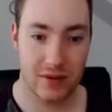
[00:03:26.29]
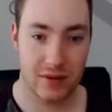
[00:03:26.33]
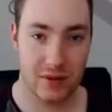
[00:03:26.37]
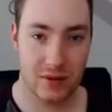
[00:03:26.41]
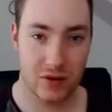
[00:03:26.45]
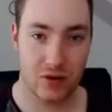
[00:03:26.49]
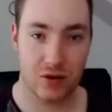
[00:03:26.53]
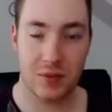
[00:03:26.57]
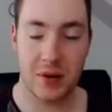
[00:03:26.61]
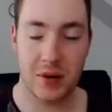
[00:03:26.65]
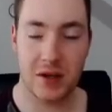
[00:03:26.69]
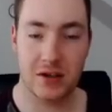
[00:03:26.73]

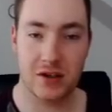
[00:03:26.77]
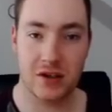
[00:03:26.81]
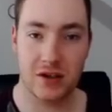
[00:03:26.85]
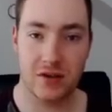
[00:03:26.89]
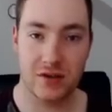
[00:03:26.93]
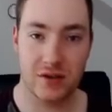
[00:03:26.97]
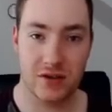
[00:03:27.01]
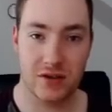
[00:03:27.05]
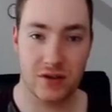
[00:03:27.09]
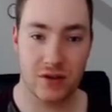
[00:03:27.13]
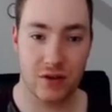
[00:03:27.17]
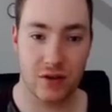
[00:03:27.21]
Could you imagine
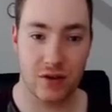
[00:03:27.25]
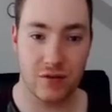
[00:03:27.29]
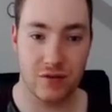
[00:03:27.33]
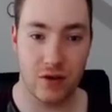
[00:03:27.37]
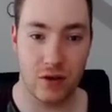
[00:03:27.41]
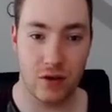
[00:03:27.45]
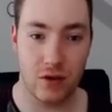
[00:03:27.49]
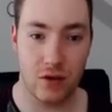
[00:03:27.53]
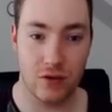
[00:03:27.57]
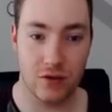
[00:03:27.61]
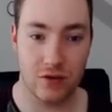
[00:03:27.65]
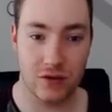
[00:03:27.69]
if it just
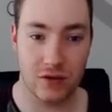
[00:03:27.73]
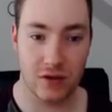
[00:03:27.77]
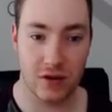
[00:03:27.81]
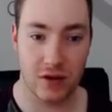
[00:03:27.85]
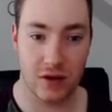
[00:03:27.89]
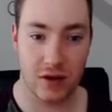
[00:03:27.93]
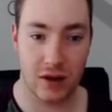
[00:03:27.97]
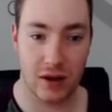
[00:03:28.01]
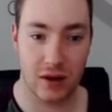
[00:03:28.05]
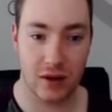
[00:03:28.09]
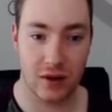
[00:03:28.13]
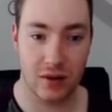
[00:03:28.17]
evolved into
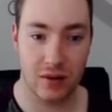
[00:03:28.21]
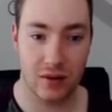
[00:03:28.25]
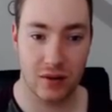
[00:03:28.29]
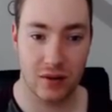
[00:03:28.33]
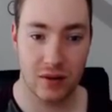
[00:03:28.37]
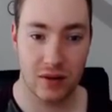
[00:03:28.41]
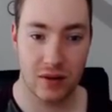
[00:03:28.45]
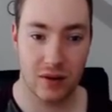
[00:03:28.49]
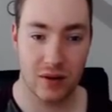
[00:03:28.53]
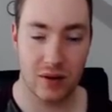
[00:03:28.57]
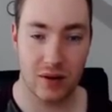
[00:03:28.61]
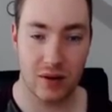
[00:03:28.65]
like a,
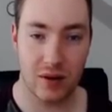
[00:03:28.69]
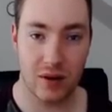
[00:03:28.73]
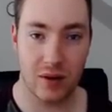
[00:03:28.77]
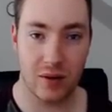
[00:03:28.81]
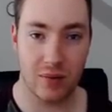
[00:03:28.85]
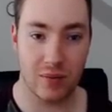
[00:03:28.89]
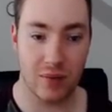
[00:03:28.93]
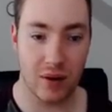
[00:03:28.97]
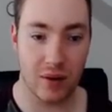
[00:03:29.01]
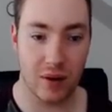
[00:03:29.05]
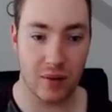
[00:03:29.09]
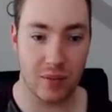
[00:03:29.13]

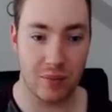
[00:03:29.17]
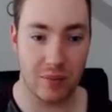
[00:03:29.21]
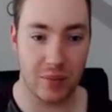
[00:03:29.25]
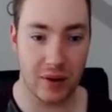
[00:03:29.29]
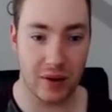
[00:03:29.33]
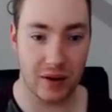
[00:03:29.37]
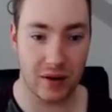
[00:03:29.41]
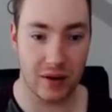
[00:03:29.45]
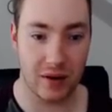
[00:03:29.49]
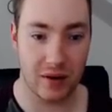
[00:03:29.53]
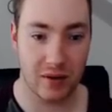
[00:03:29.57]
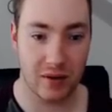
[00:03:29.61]
a, a big